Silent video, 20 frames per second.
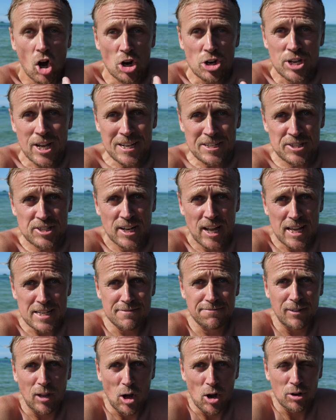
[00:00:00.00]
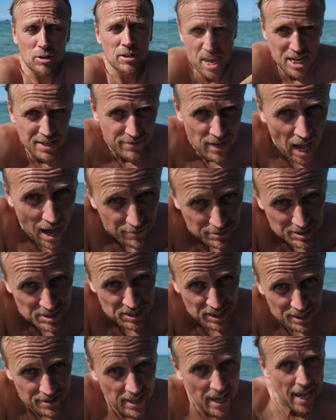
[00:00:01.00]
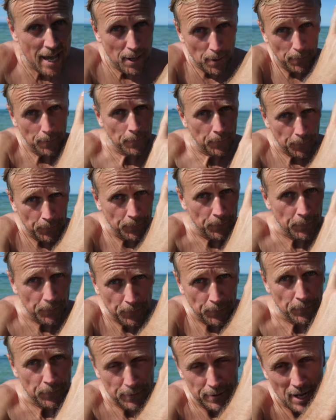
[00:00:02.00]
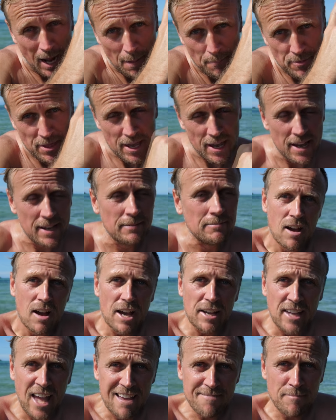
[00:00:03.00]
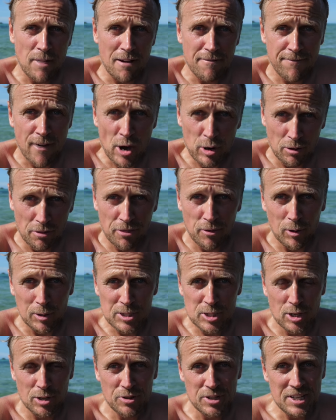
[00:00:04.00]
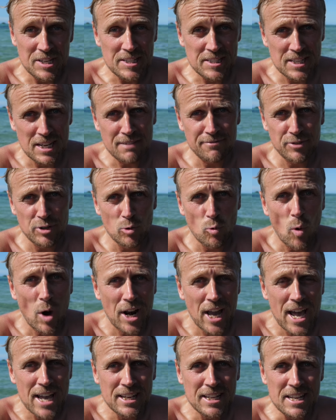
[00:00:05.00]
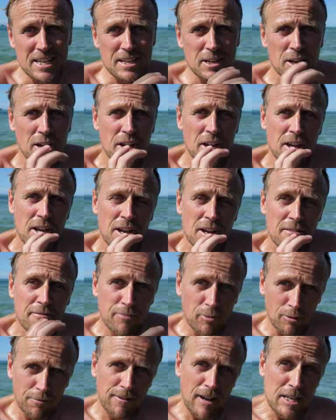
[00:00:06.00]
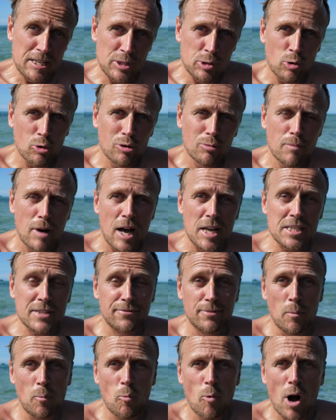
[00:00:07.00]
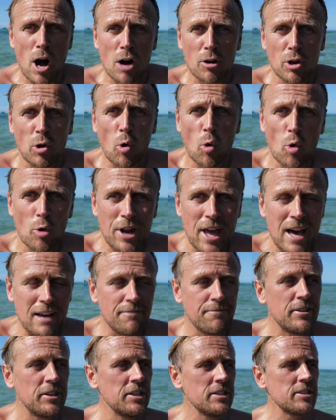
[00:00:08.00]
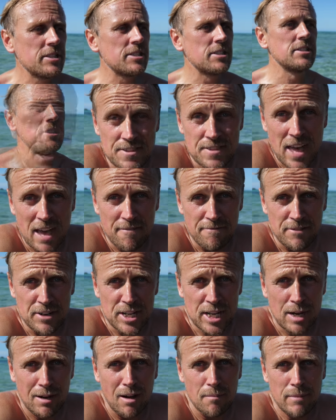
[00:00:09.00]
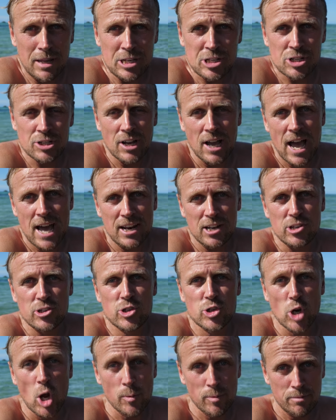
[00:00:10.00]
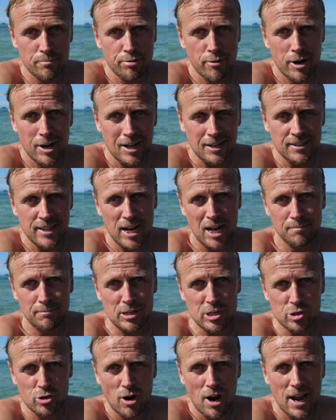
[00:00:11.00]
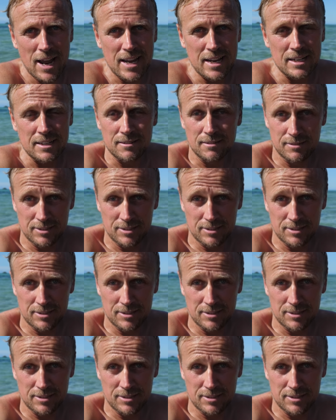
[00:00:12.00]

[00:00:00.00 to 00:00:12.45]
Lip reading: On yesterday's vlog, and if you haven't seen that up there, I gave my final thoughts on the Seaview 180 full face snorkel mask from Wild Horn Outfitters. In that video, I mentioned I had a German product that I'd be trying